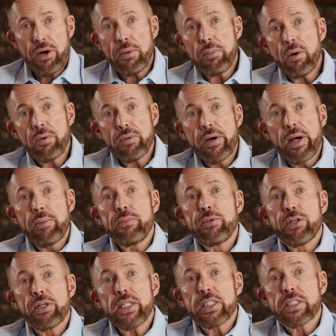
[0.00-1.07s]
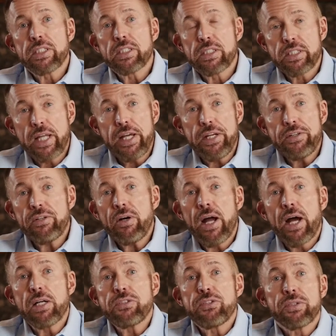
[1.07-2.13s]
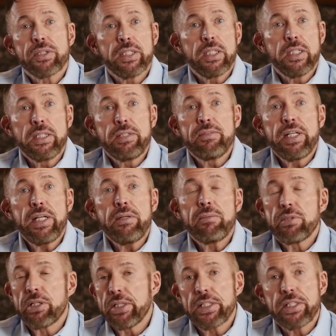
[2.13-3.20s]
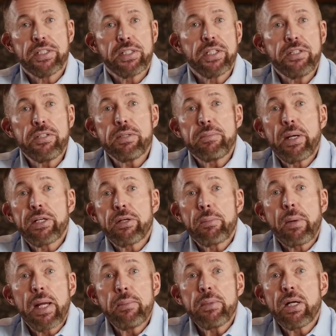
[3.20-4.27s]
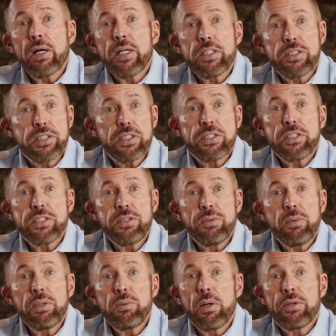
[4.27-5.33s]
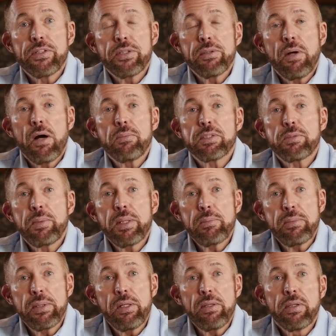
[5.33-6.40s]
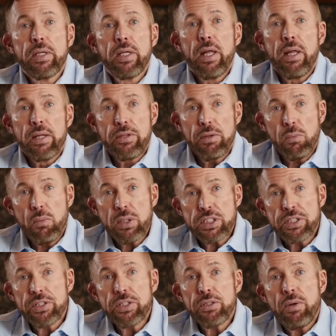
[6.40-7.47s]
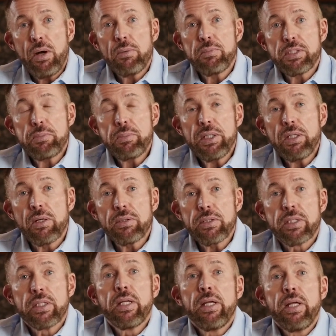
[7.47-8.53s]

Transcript: our program, you're going to stay in your house, you're going to live in it, you're going to continue to make your payment on it just as you would while the new home is being built. Then once the new home is built,